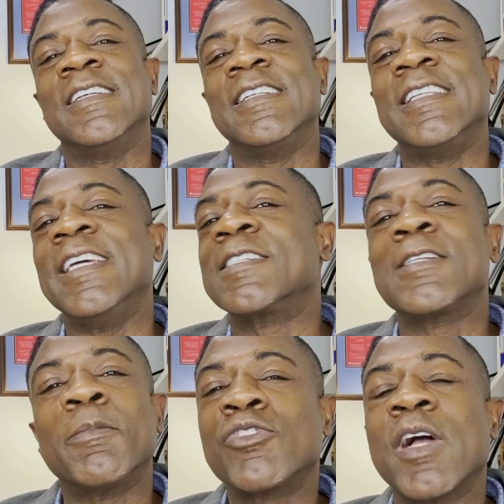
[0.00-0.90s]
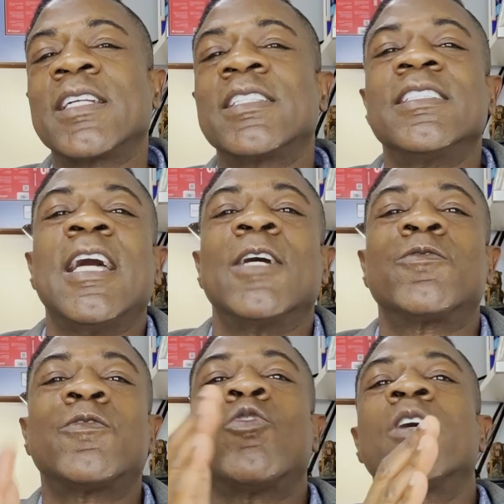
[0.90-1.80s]
They subtracted that
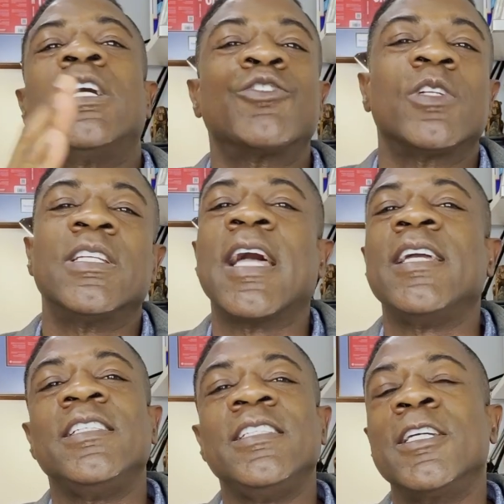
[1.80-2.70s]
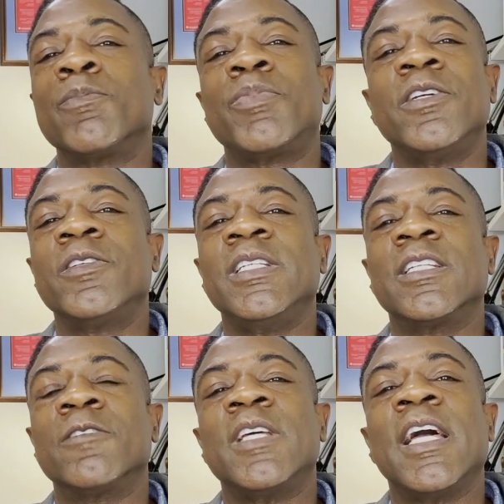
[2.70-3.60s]
490-year
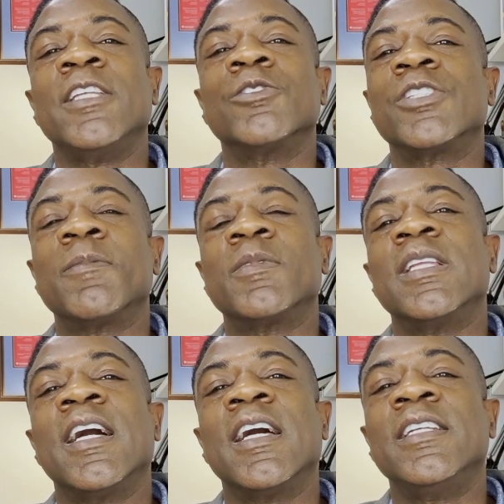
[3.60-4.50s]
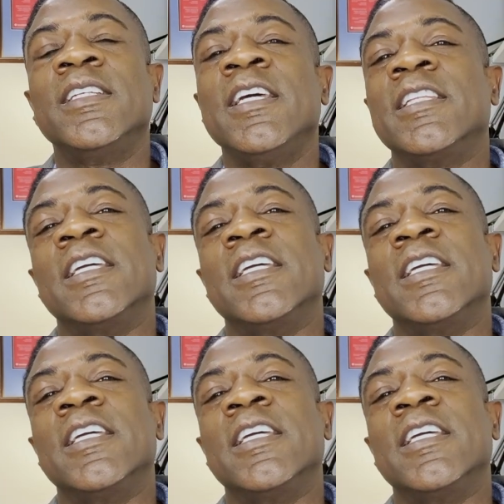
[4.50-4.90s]
period of Daniel chapter 9. They